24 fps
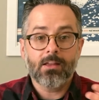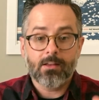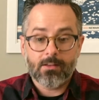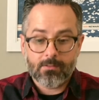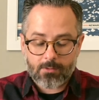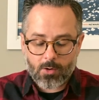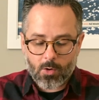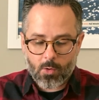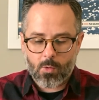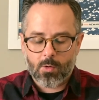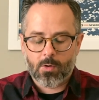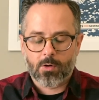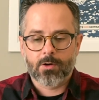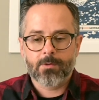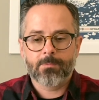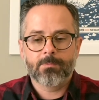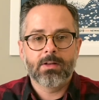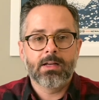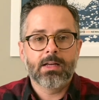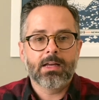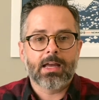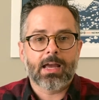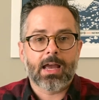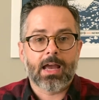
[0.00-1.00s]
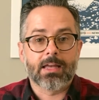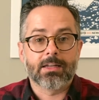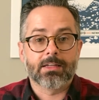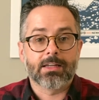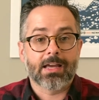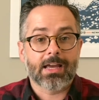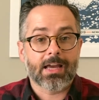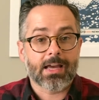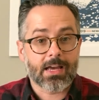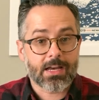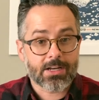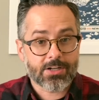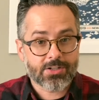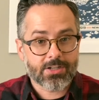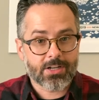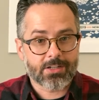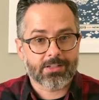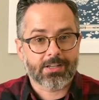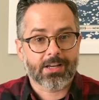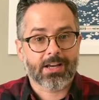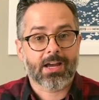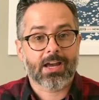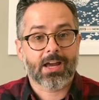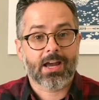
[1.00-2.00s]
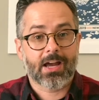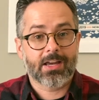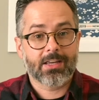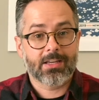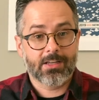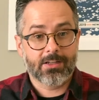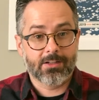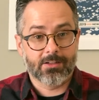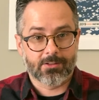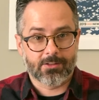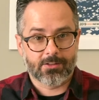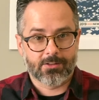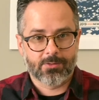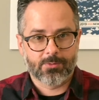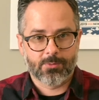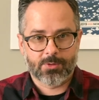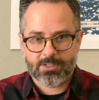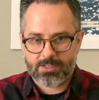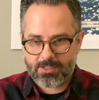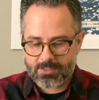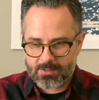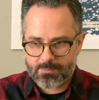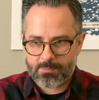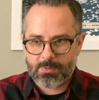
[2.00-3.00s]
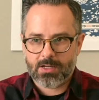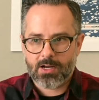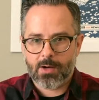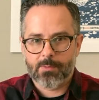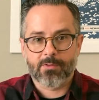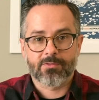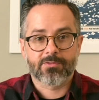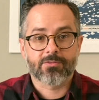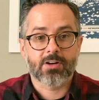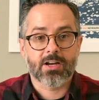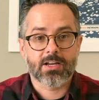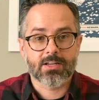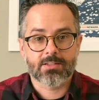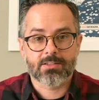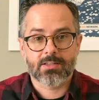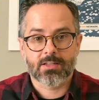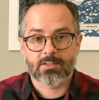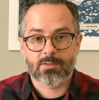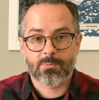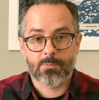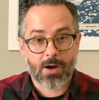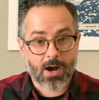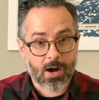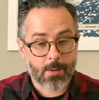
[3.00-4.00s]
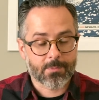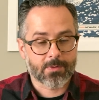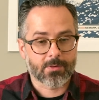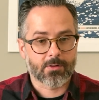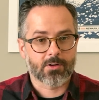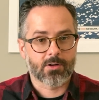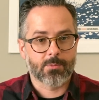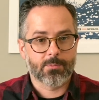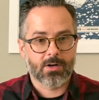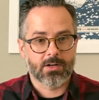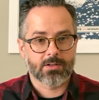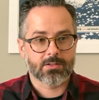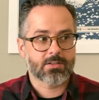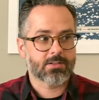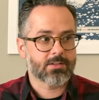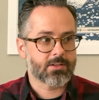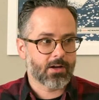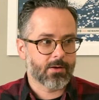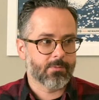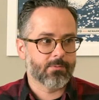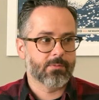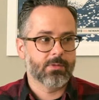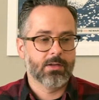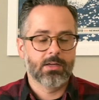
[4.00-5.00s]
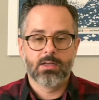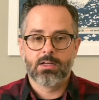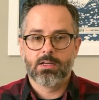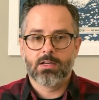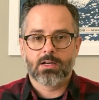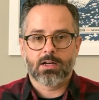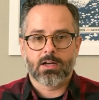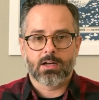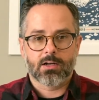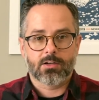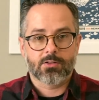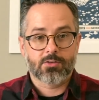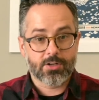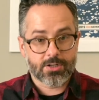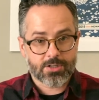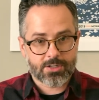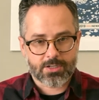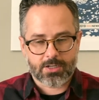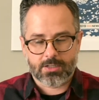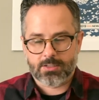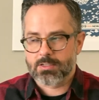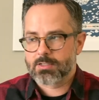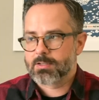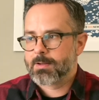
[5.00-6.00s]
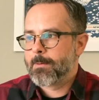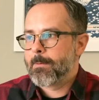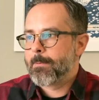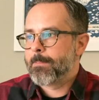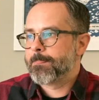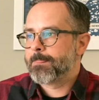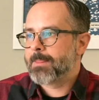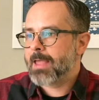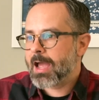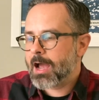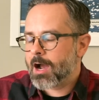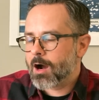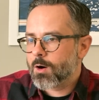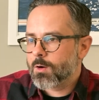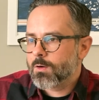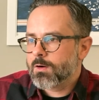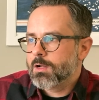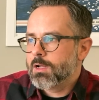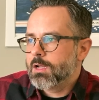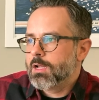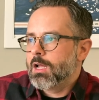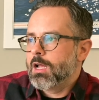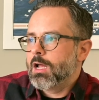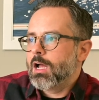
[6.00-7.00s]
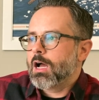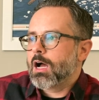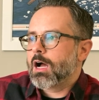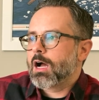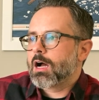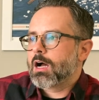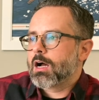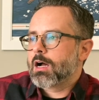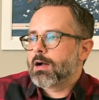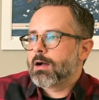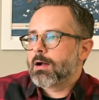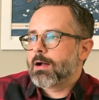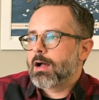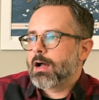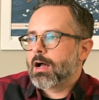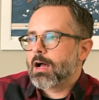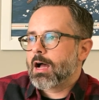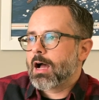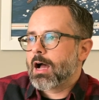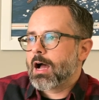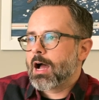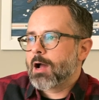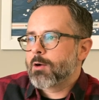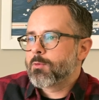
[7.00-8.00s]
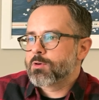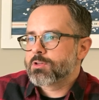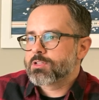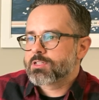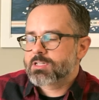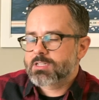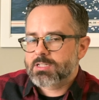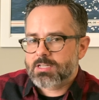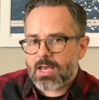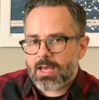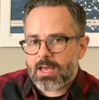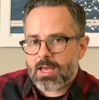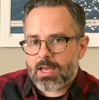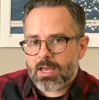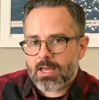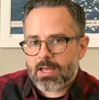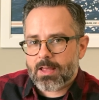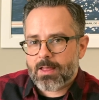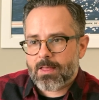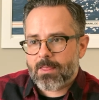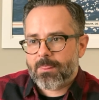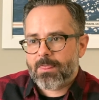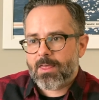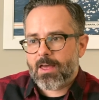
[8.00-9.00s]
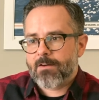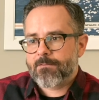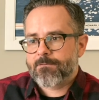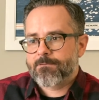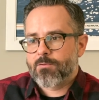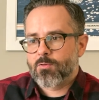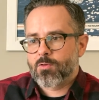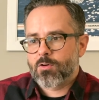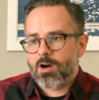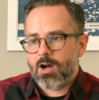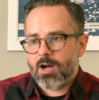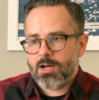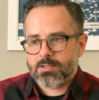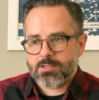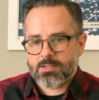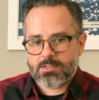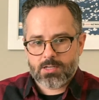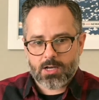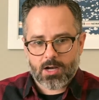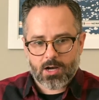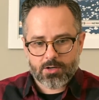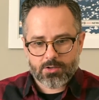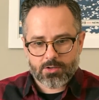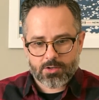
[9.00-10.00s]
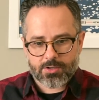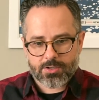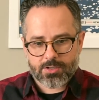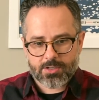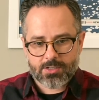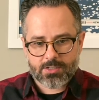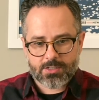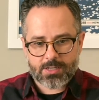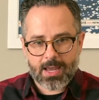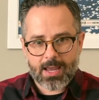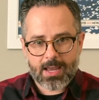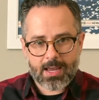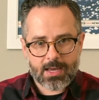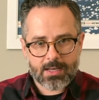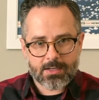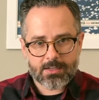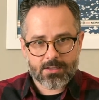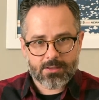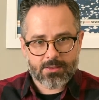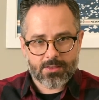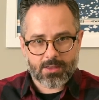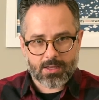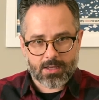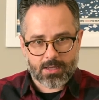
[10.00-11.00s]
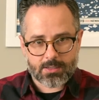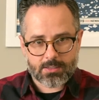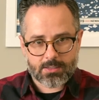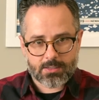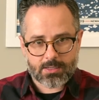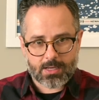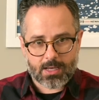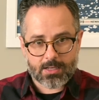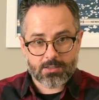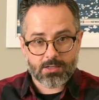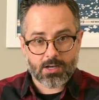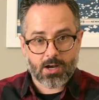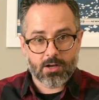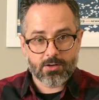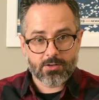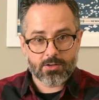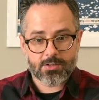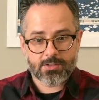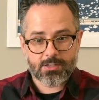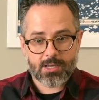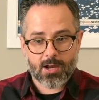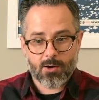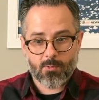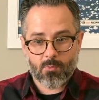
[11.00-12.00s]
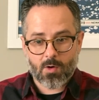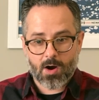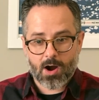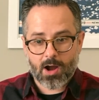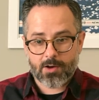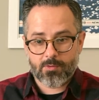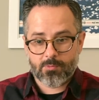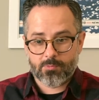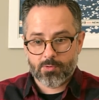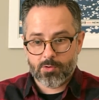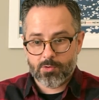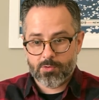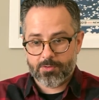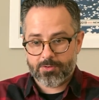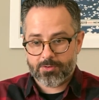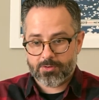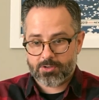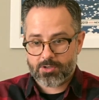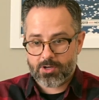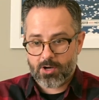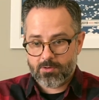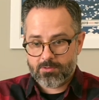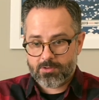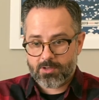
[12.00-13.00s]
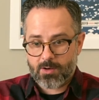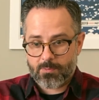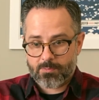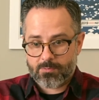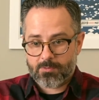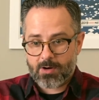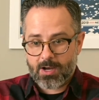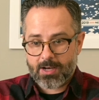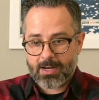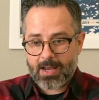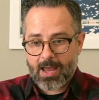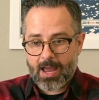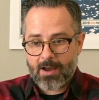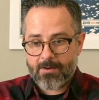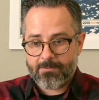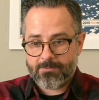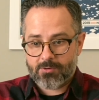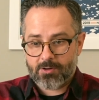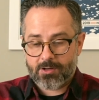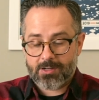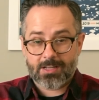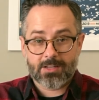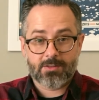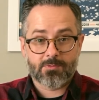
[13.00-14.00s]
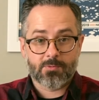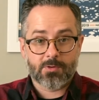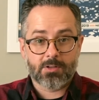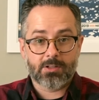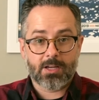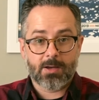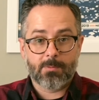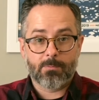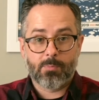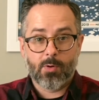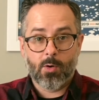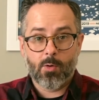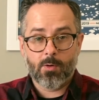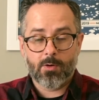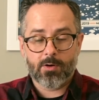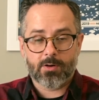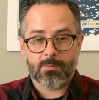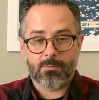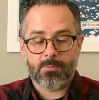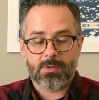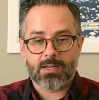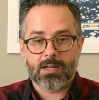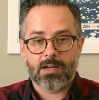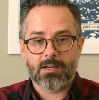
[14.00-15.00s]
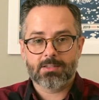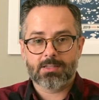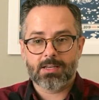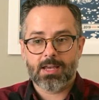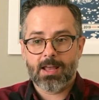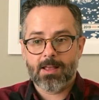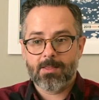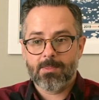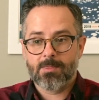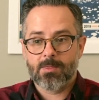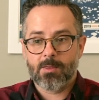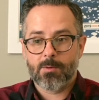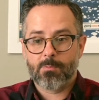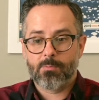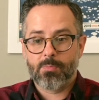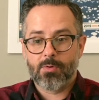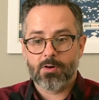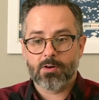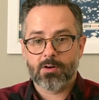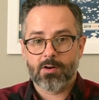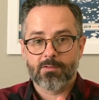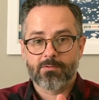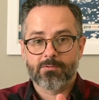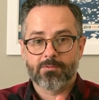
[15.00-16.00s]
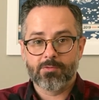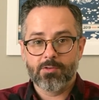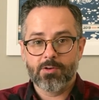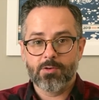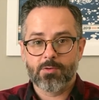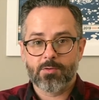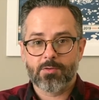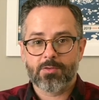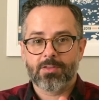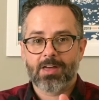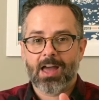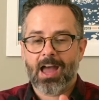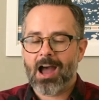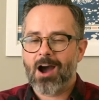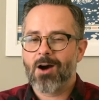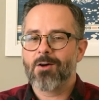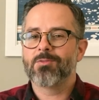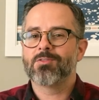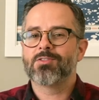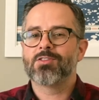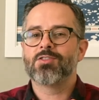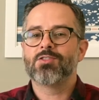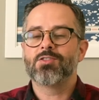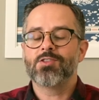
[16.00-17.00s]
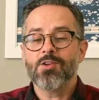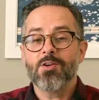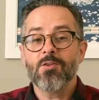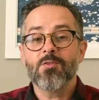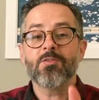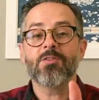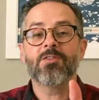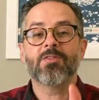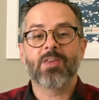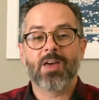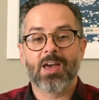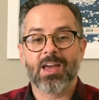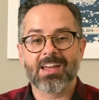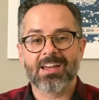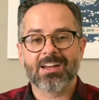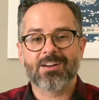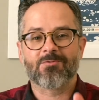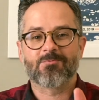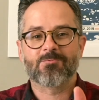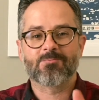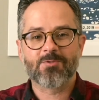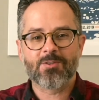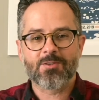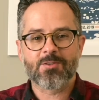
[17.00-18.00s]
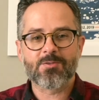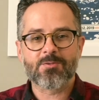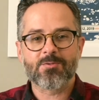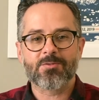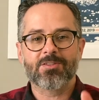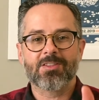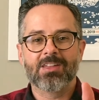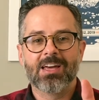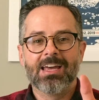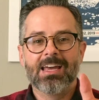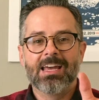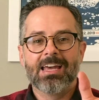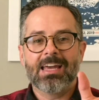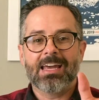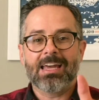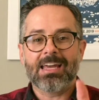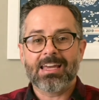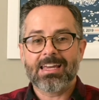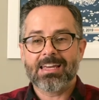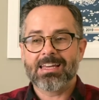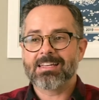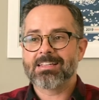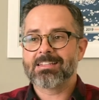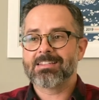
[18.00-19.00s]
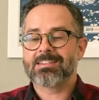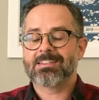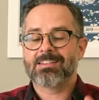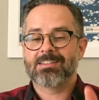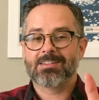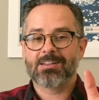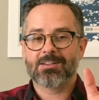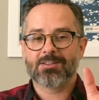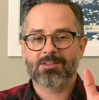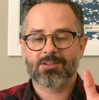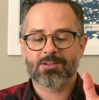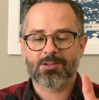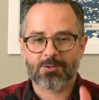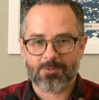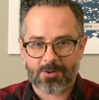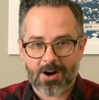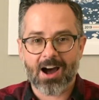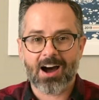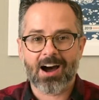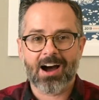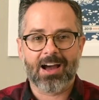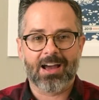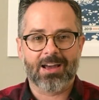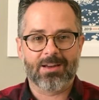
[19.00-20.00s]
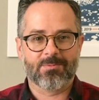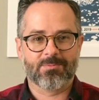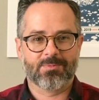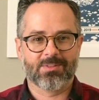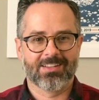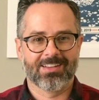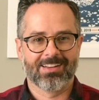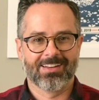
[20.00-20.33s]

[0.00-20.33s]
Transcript: or an eshet chayil, which has become a phrase that's popular amongst some Christians. Now, I would say that for us to understand this and to understand why Ruth shows up right after it is really important, because in the book of Ruth, how do you think Ruth is described?